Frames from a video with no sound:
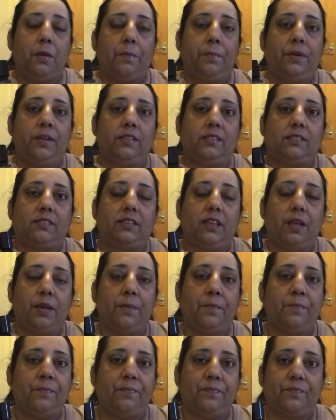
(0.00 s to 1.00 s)
but
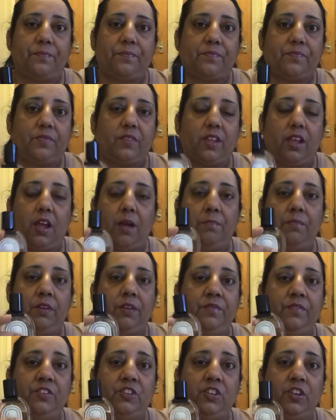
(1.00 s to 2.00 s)
I'm not
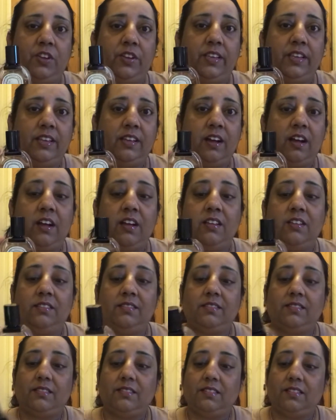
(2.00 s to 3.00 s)
even joking,
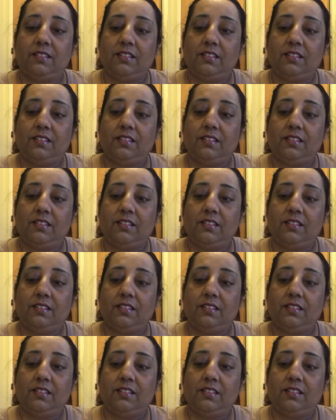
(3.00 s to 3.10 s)
guys.